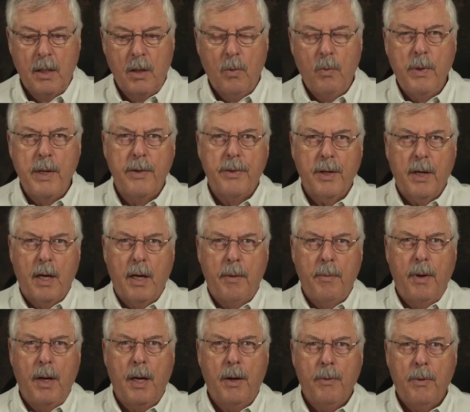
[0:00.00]
with
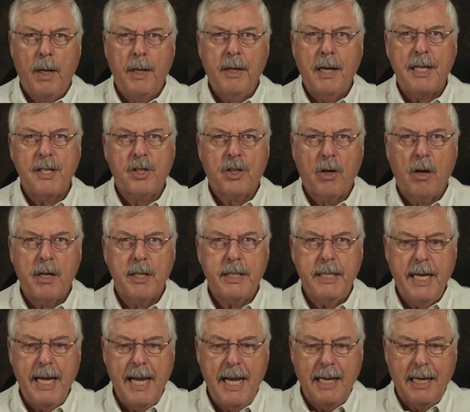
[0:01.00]
a nice
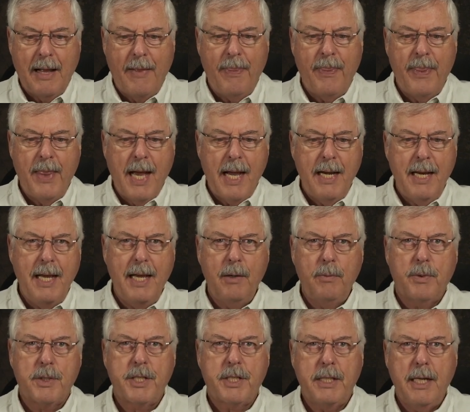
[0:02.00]
glossy head, and that
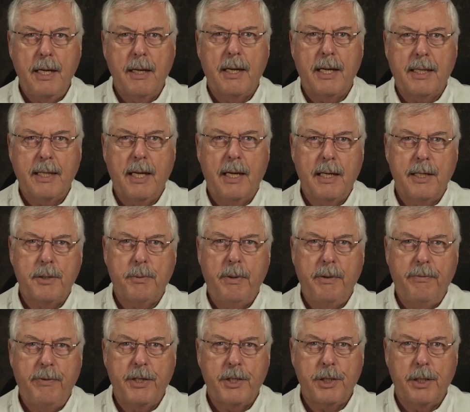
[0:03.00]
head will stay like that as we
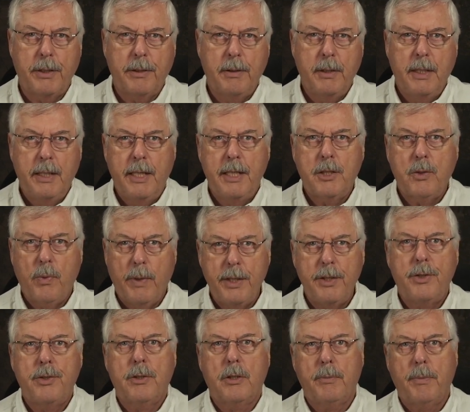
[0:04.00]
fish it. It's
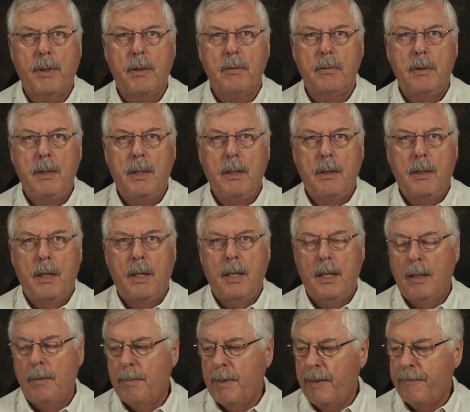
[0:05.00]
quite durable.
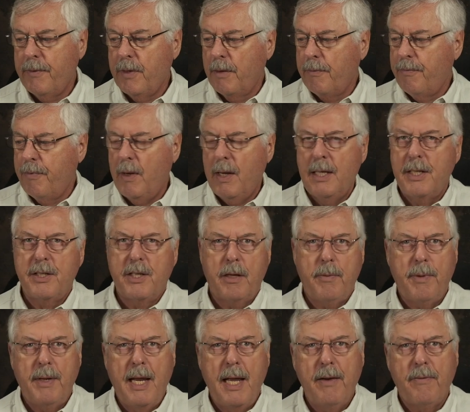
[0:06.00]
I've got flies that
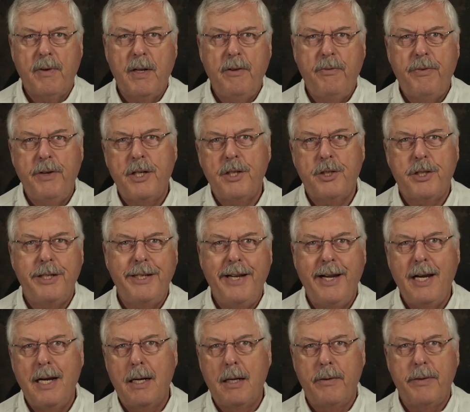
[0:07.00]
have been heavily fished, and
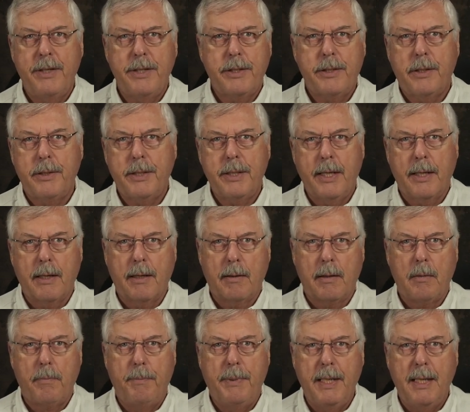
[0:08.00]
yeah, they start to get a
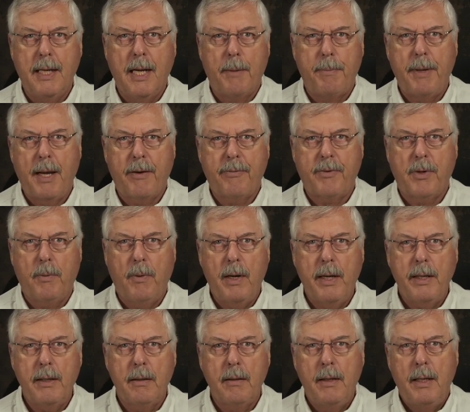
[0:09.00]
little beaten up after a
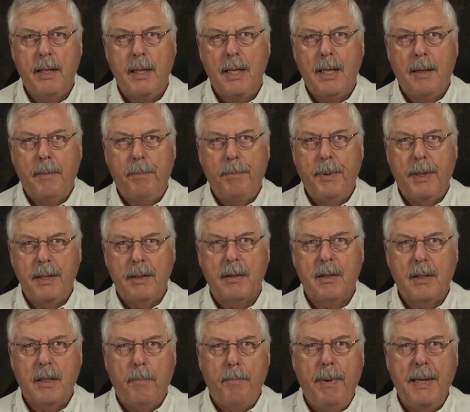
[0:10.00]
while. But
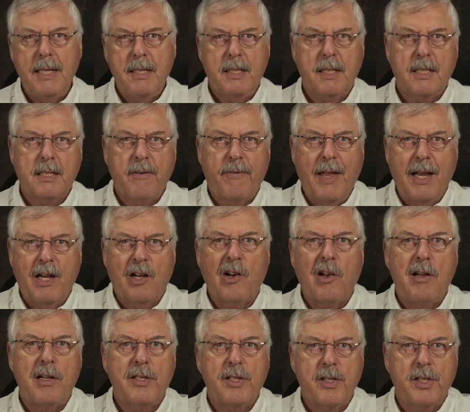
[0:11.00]
the basics of that
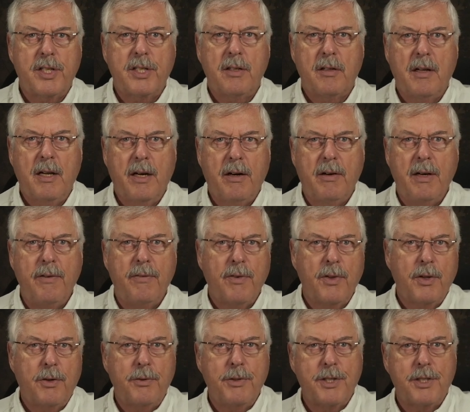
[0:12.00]
gloss is still there,
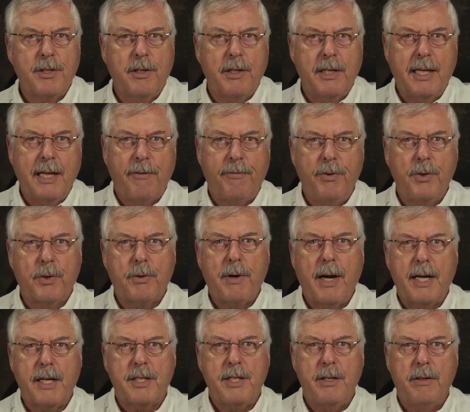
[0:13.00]
even though you start to get a few
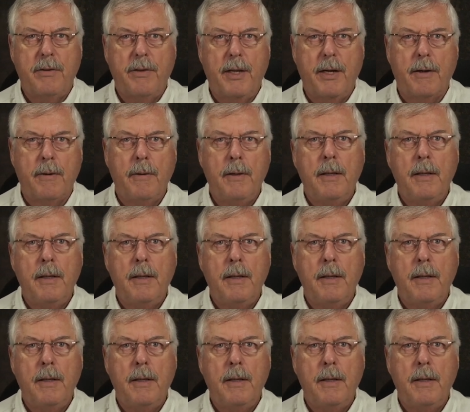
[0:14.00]
cracks here and there.